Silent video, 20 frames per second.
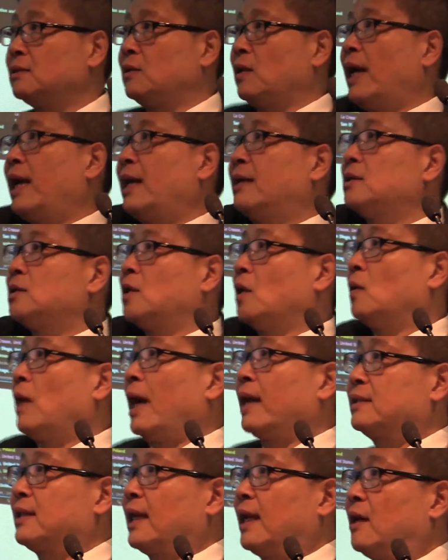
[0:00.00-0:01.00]
to
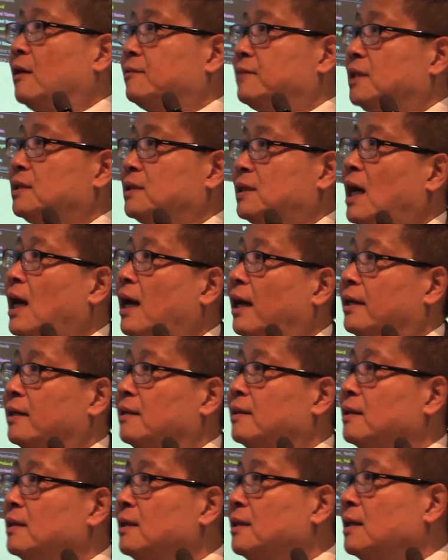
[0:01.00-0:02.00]
handle attack of this kind.